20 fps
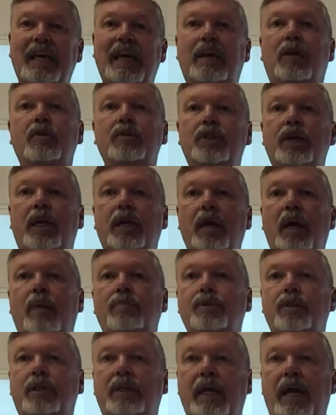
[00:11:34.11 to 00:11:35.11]
energy an
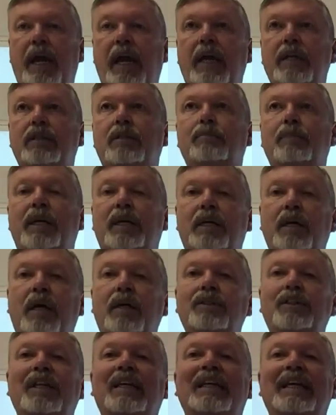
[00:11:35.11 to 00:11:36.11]
object has
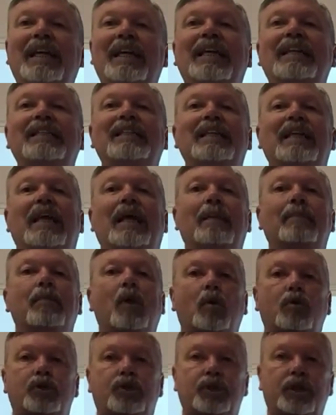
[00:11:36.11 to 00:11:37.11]
because it is in
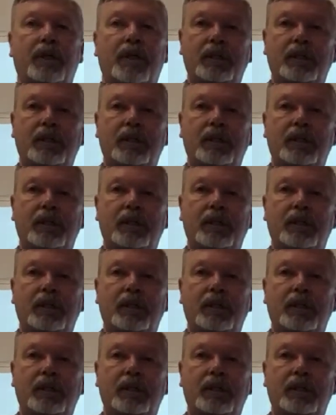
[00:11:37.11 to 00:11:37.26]
motion.